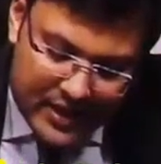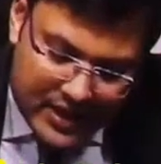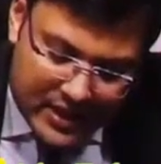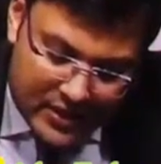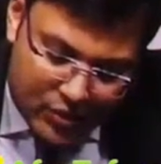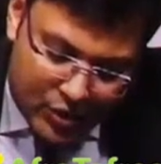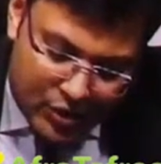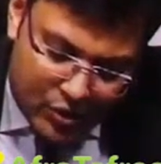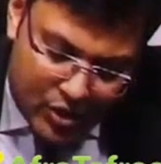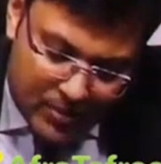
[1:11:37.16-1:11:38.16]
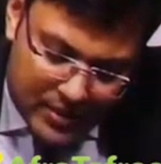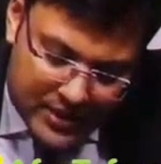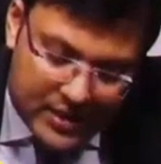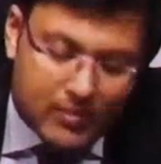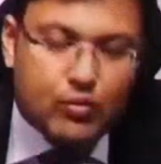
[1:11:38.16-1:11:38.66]
It is going to compress
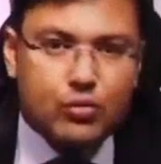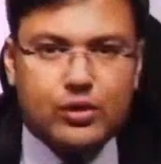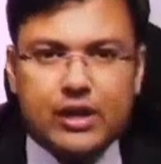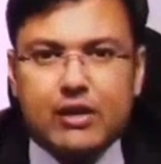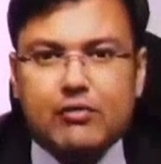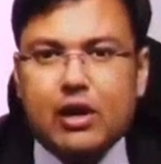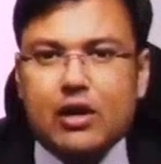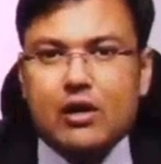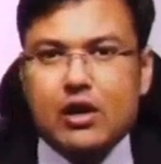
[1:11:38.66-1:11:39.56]
the posterior wall.